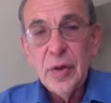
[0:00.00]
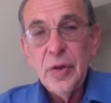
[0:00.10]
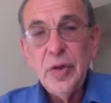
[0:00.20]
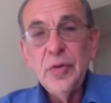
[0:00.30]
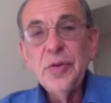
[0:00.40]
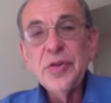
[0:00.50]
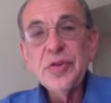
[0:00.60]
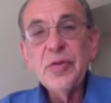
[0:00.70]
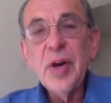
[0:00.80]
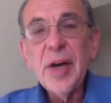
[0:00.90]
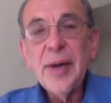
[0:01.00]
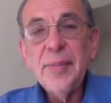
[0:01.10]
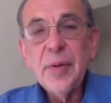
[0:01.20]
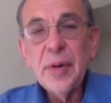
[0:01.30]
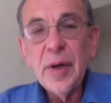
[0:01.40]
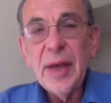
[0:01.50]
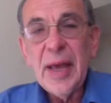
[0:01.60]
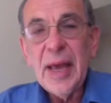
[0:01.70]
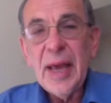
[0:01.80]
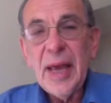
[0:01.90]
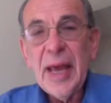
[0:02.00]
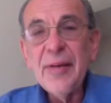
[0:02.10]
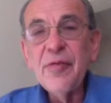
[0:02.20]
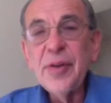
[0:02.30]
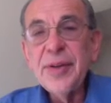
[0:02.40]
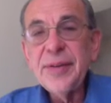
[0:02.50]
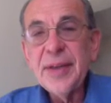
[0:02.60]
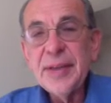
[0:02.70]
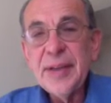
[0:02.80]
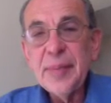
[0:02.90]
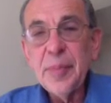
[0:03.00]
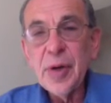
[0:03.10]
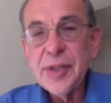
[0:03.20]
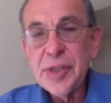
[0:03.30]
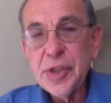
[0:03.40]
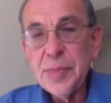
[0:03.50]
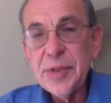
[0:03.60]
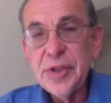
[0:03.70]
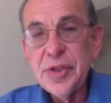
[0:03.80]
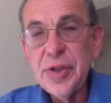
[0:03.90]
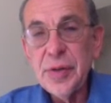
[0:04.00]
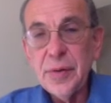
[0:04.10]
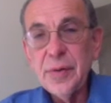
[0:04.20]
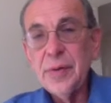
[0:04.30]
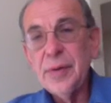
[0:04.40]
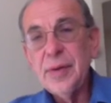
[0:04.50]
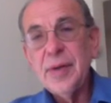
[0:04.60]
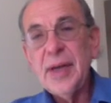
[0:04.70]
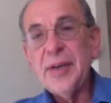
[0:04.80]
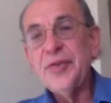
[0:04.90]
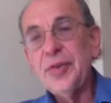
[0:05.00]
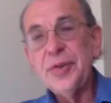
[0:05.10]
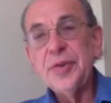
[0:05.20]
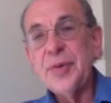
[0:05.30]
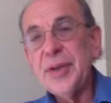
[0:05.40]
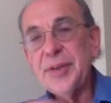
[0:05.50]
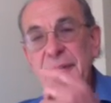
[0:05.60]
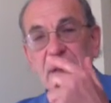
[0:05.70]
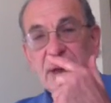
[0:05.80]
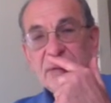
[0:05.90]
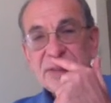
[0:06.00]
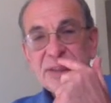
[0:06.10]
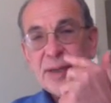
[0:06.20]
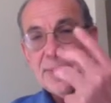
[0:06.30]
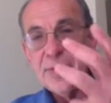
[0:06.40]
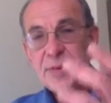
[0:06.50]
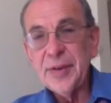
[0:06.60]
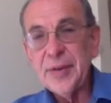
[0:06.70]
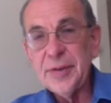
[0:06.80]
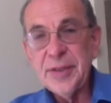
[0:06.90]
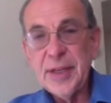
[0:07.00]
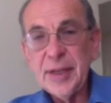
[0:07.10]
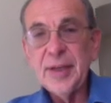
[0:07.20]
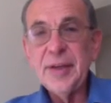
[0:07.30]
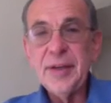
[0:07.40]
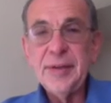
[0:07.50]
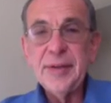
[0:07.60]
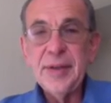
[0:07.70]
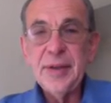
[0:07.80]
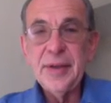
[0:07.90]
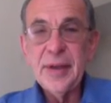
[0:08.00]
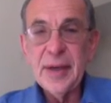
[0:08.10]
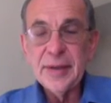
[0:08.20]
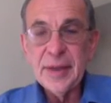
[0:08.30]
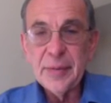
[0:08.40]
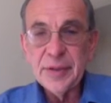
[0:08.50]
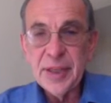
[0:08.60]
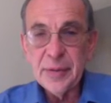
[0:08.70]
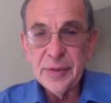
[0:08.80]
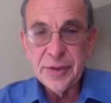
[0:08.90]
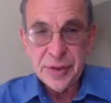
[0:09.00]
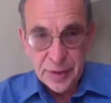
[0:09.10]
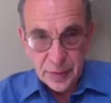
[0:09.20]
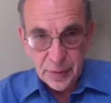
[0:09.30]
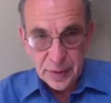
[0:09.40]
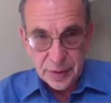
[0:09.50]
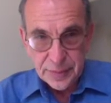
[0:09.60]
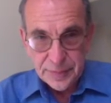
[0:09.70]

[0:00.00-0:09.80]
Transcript: You describe everything that participants do, as you're doing in the language samples that you're taking in the language acquisition course.